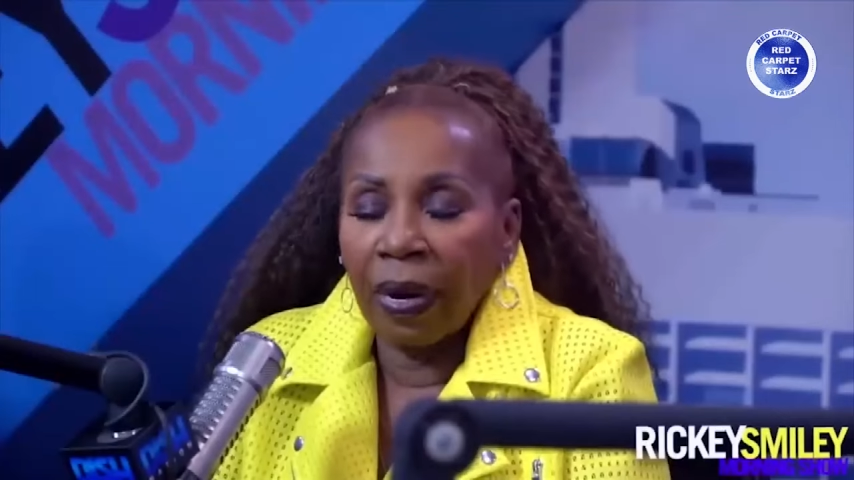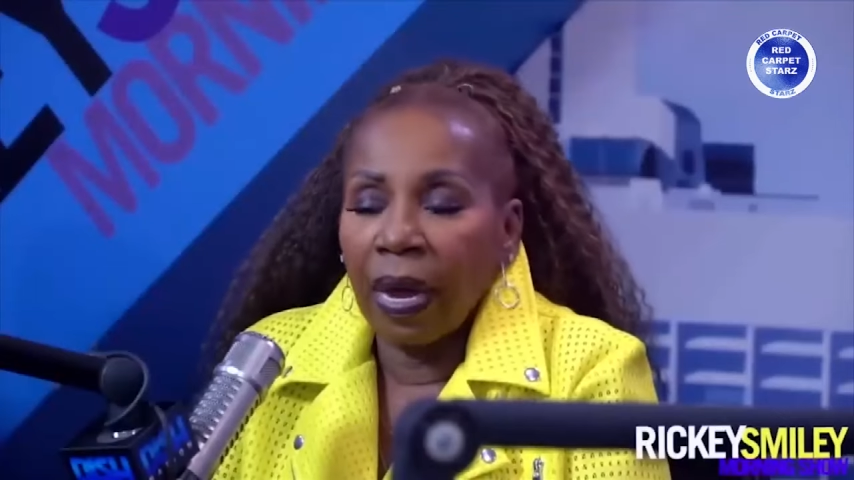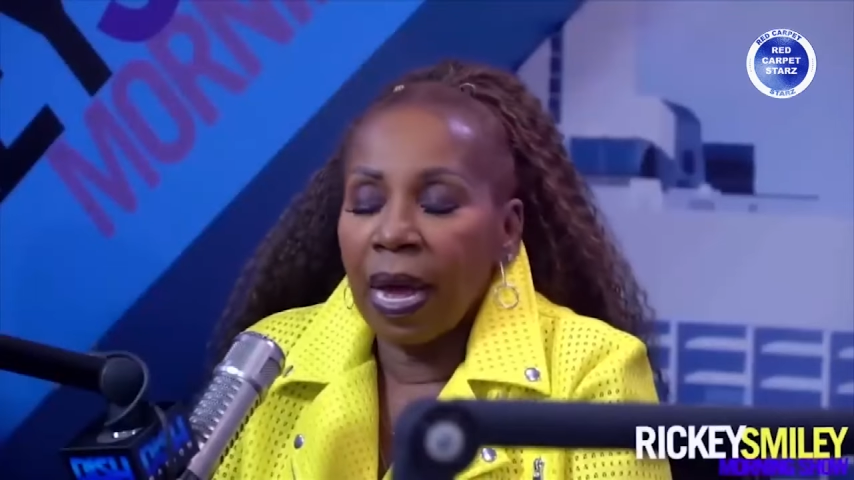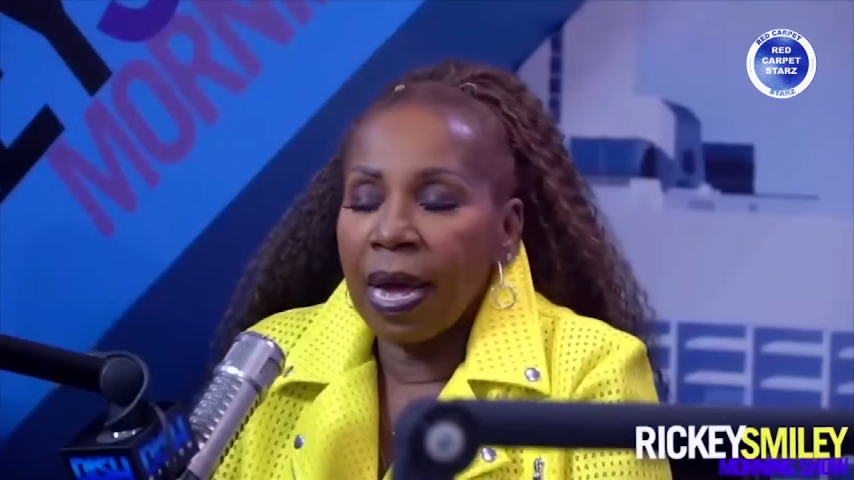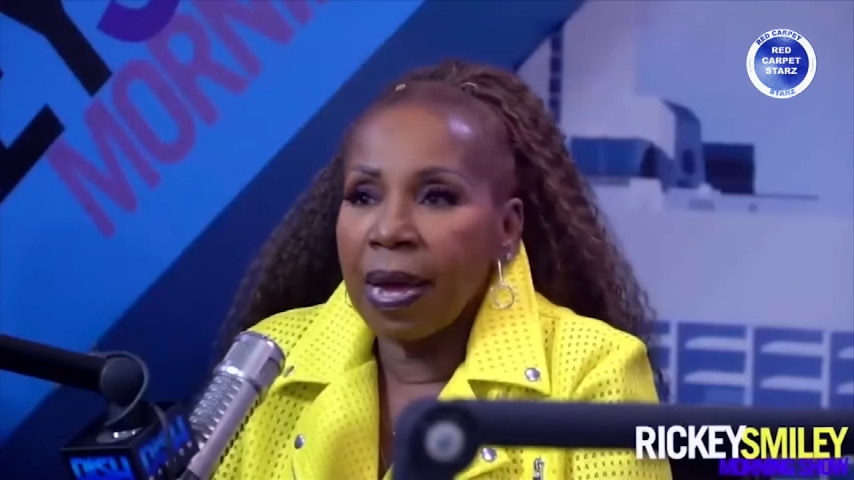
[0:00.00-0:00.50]
but the
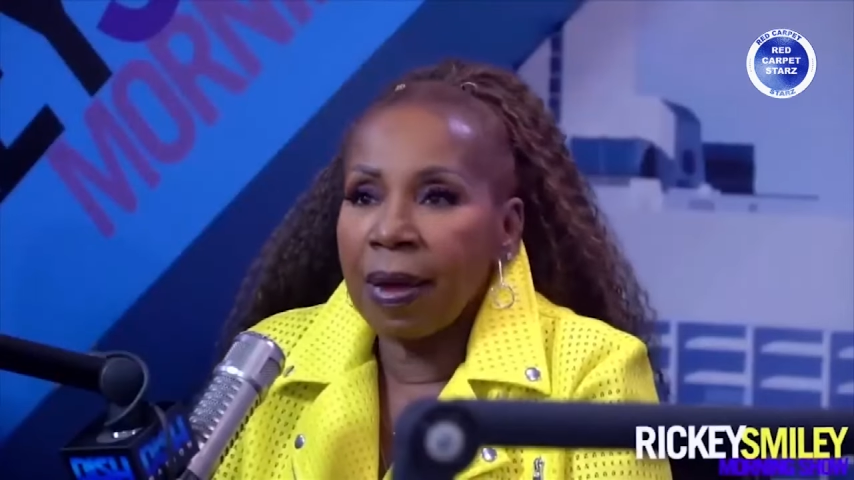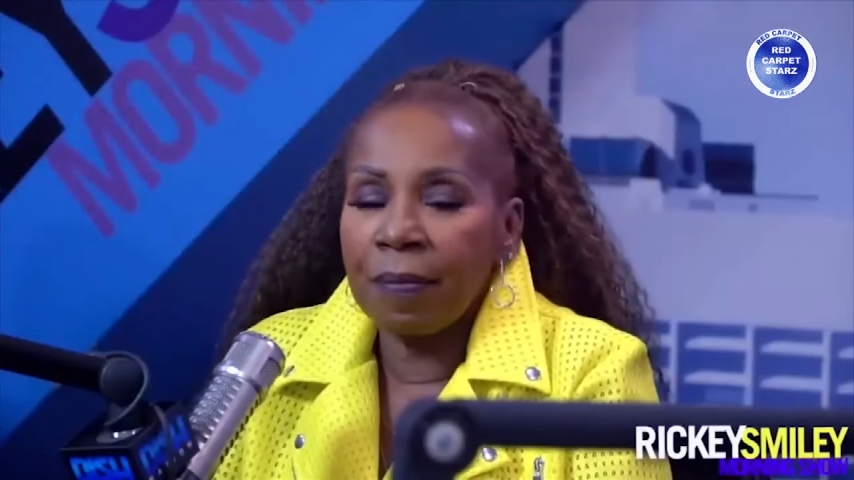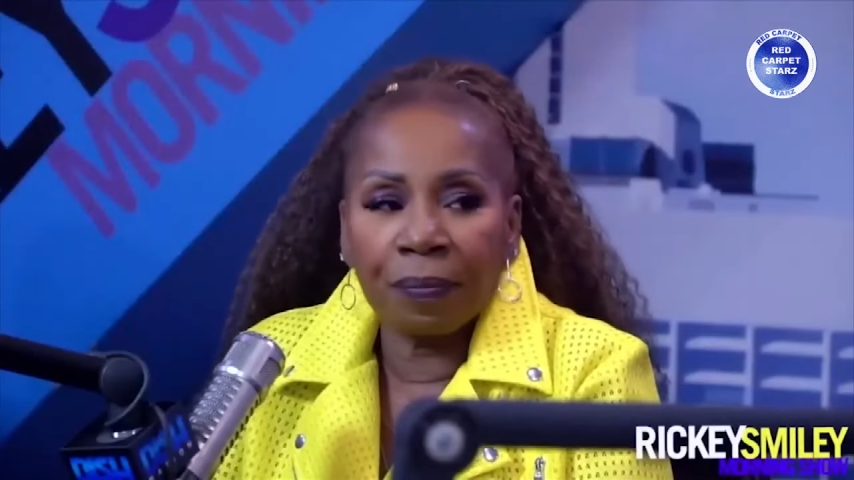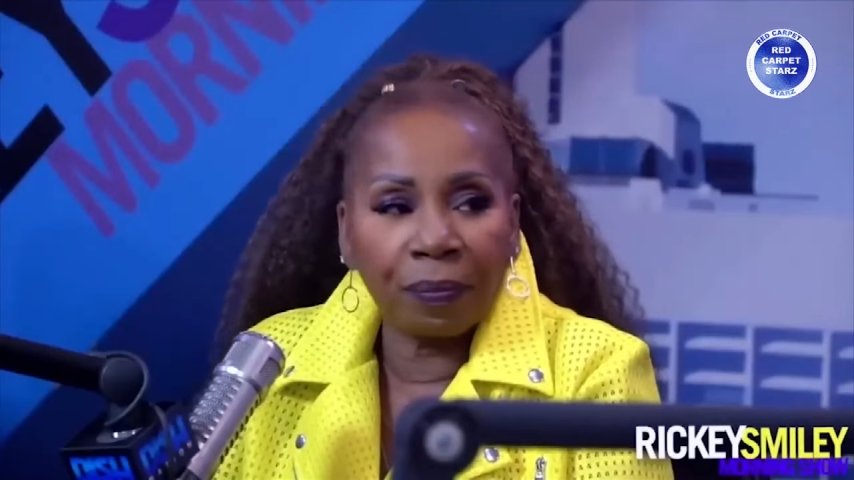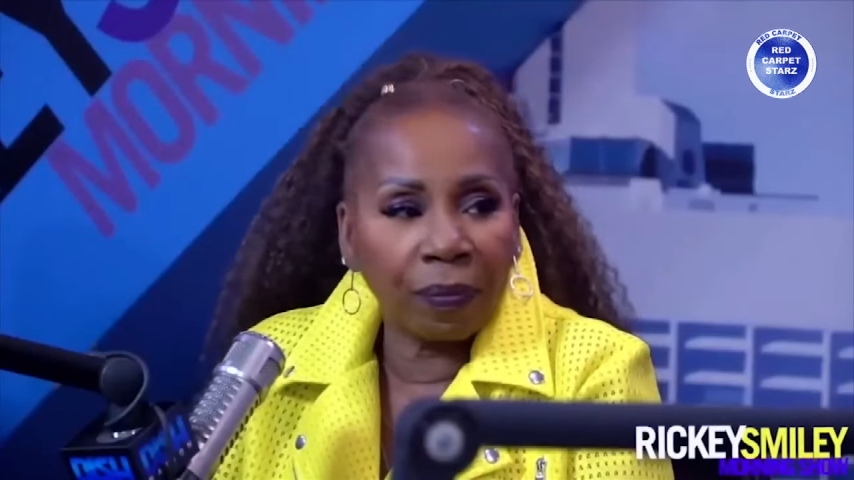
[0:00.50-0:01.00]
response
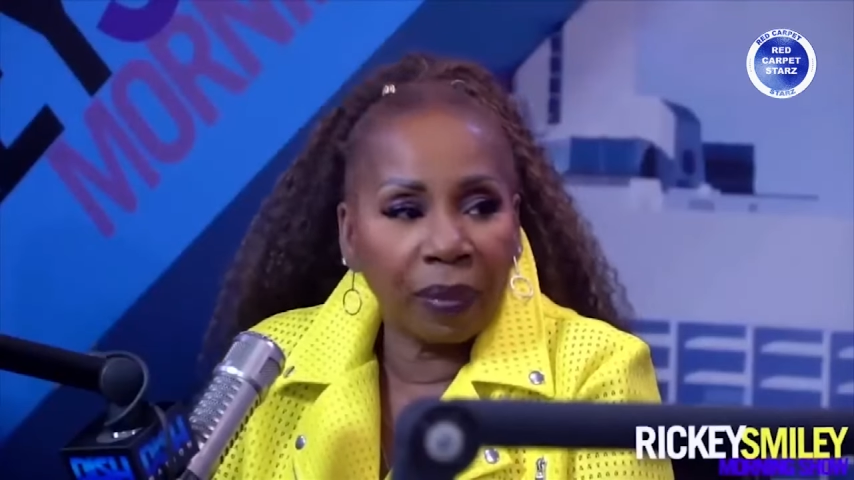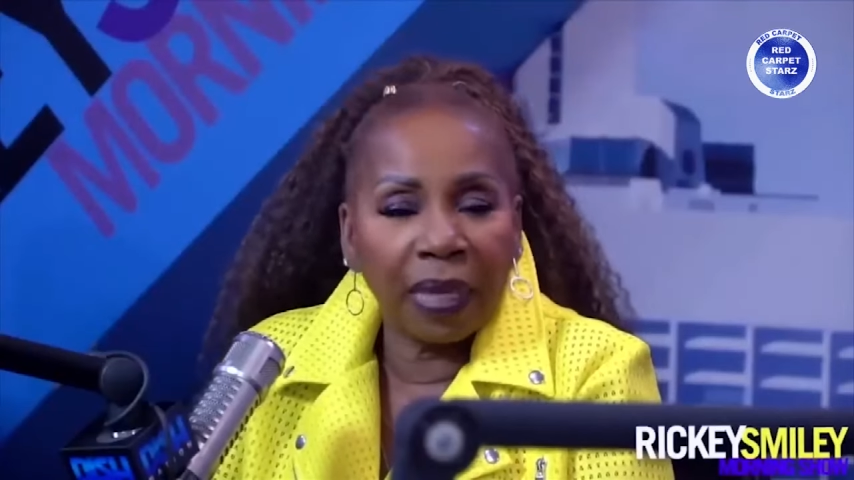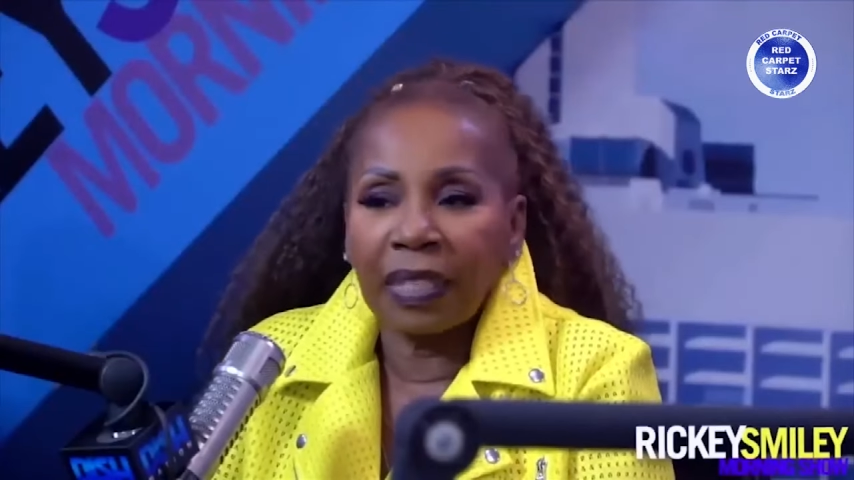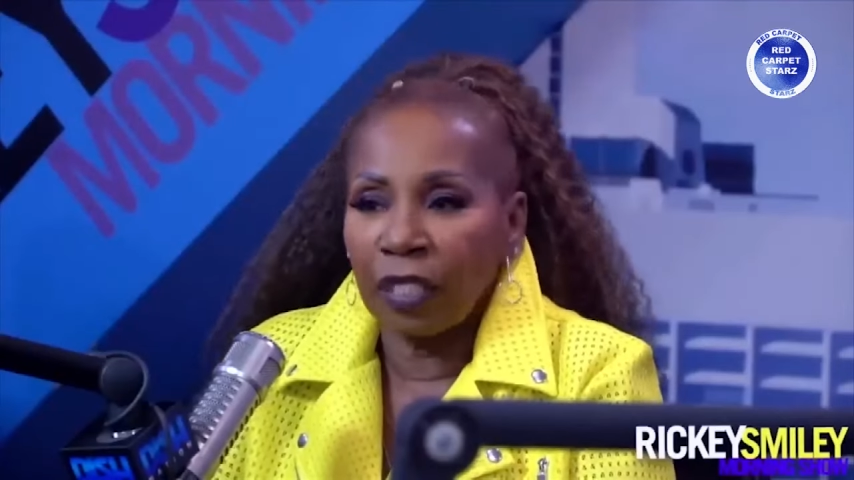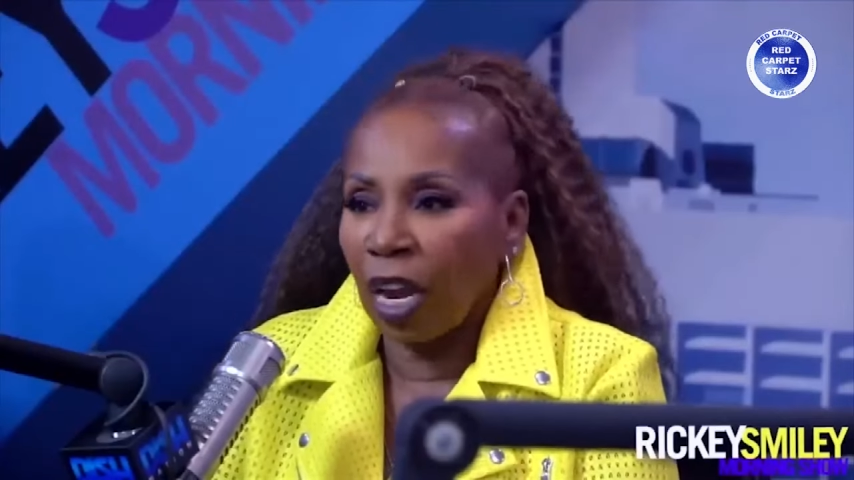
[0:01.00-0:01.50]
was
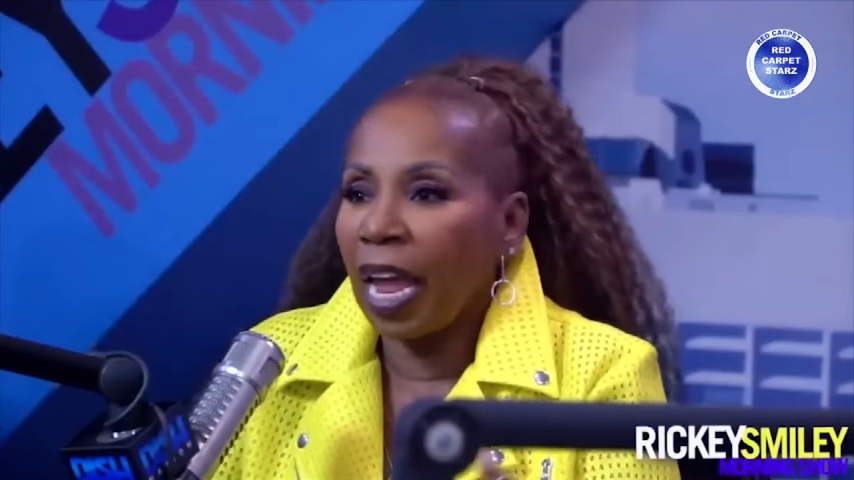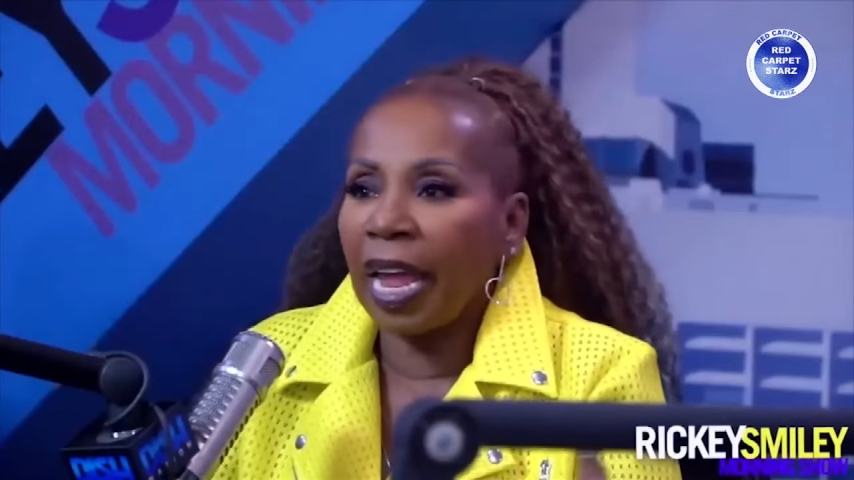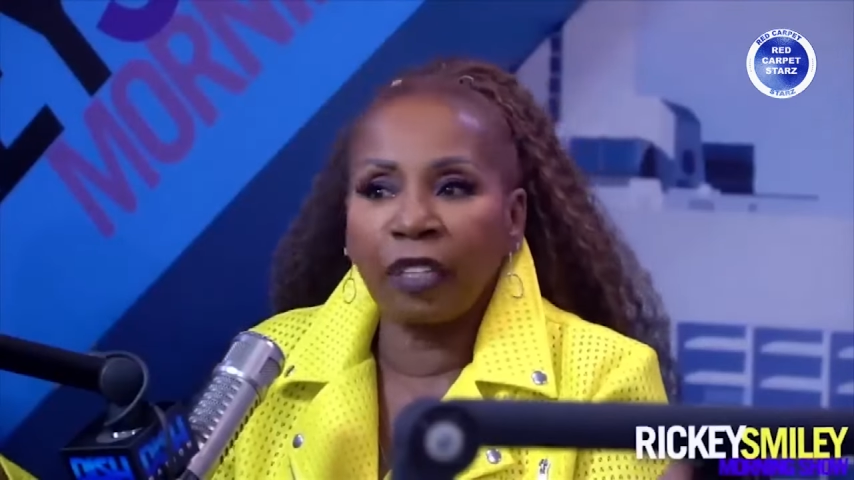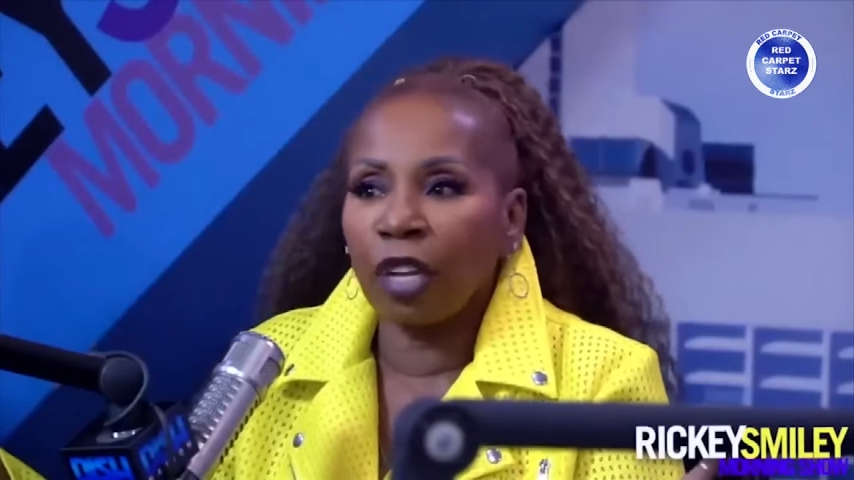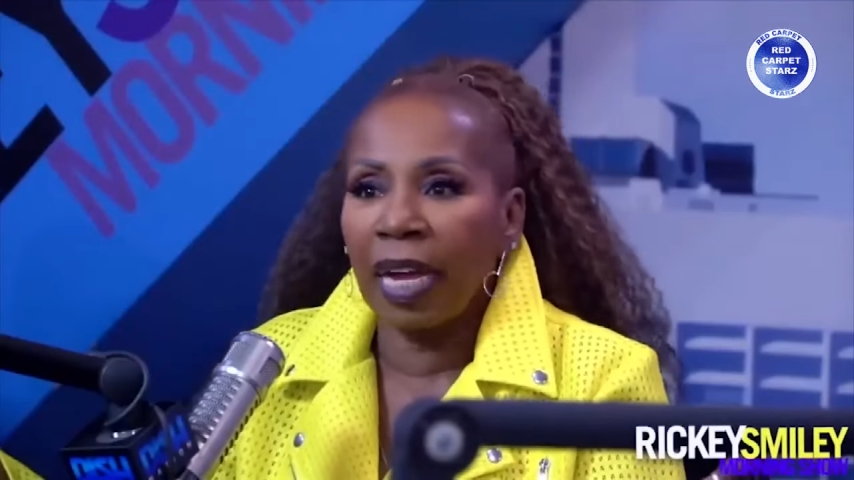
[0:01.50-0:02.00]
negative,
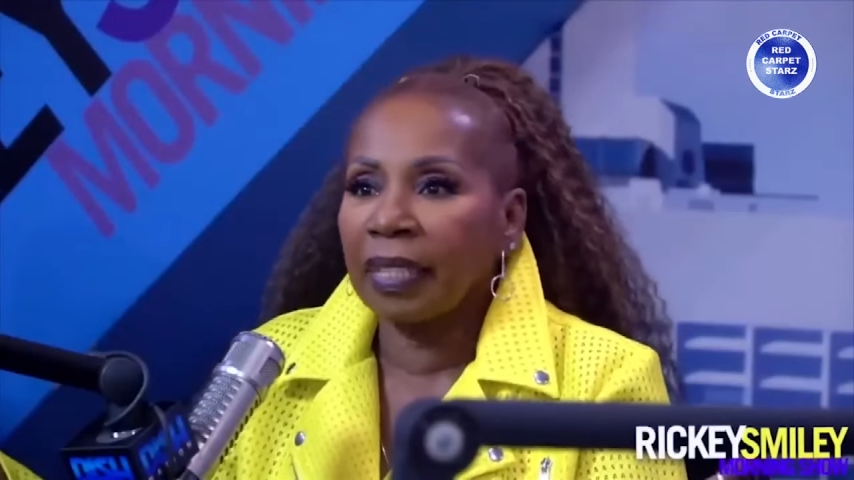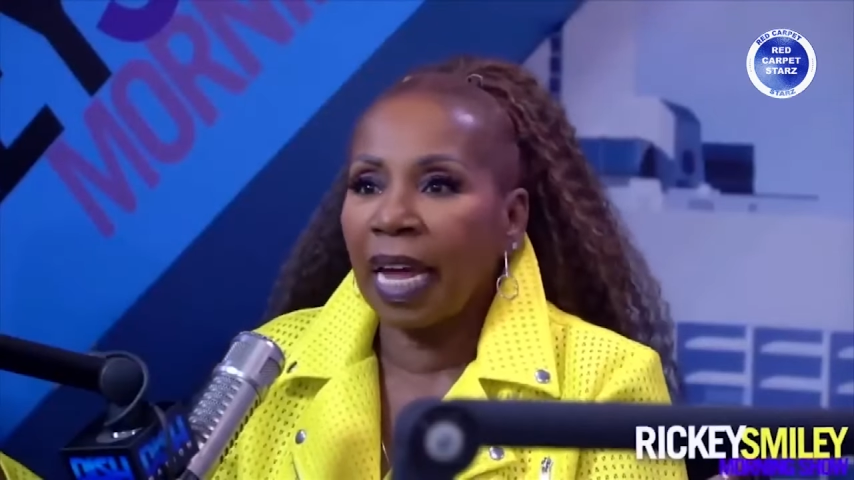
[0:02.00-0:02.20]
leading to a